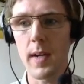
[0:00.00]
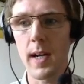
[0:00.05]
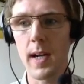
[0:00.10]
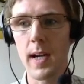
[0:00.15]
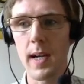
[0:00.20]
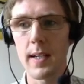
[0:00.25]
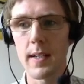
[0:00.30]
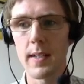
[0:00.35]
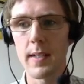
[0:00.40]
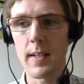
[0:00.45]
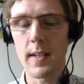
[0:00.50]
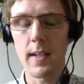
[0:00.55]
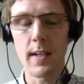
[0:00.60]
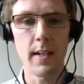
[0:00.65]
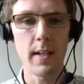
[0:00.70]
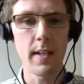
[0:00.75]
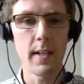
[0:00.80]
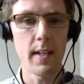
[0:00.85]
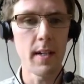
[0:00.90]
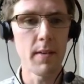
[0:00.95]
and
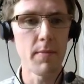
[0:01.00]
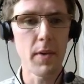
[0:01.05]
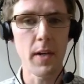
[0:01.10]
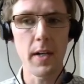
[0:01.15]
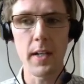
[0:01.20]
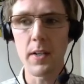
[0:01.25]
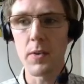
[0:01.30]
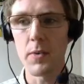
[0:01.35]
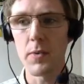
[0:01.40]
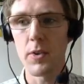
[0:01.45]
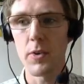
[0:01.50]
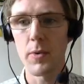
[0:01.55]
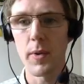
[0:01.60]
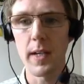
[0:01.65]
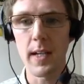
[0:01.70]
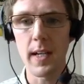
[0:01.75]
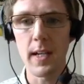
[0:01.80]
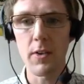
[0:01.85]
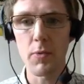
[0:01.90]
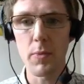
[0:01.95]
I invite you to
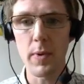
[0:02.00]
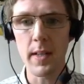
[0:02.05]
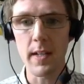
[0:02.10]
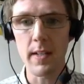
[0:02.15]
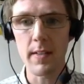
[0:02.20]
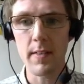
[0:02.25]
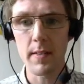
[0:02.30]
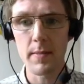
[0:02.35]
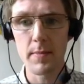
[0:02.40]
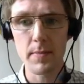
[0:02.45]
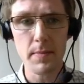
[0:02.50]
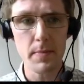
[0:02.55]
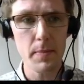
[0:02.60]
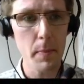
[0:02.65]
engage with it.